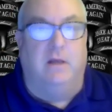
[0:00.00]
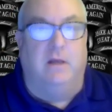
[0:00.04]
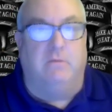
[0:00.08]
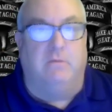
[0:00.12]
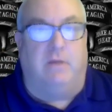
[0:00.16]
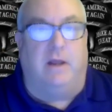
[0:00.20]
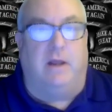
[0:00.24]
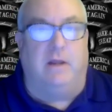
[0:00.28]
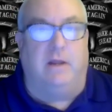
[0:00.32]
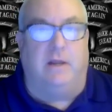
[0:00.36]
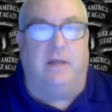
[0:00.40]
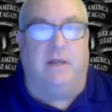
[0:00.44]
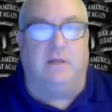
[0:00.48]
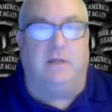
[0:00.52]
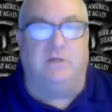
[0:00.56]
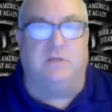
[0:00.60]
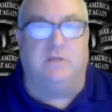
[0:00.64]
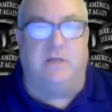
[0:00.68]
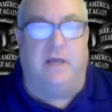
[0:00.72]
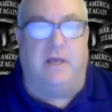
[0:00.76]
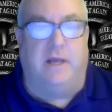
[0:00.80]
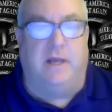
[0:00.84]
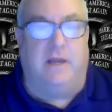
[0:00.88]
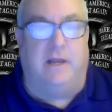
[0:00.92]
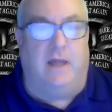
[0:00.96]
Right? He
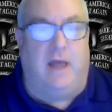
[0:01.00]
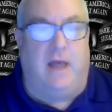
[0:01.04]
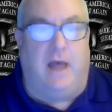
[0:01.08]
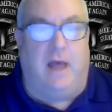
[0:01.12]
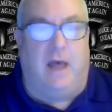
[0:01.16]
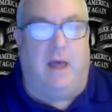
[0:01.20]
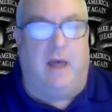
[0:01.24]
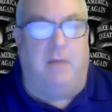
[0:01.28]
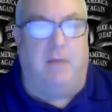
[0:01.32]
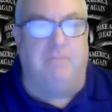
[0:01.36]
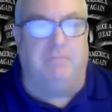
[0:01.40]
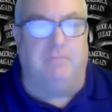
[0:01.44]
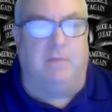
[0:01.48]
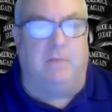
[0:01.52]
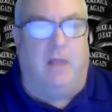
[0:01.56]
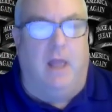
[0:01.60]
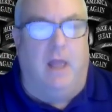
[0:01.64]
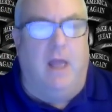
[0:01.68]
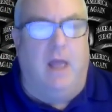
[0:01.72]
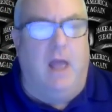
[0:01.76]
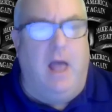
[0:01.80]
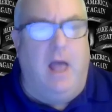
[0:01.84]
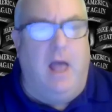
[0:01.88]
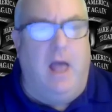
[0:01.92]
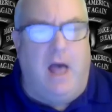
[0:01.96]
said,
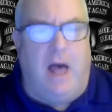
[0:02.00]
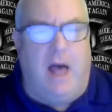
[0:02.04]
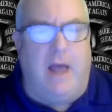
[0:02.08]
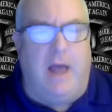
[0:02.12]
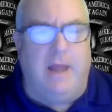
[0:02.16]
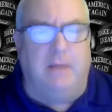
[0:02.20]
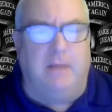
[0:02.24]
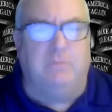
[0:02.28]
"I